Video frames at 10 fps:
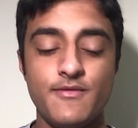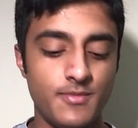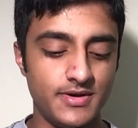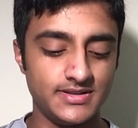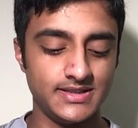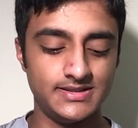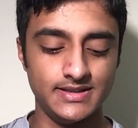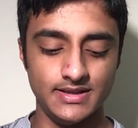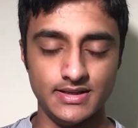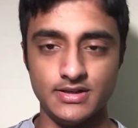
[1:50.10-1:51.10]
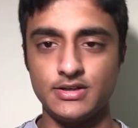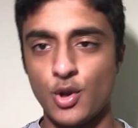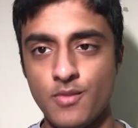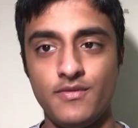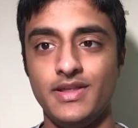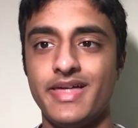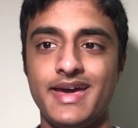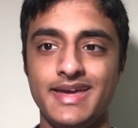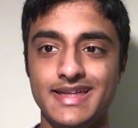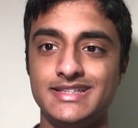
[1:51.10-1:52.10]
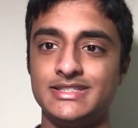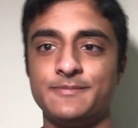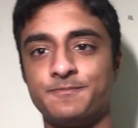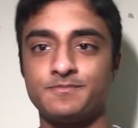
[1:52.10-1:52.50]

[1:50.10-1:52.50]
for Bristol City, and hopefully that aids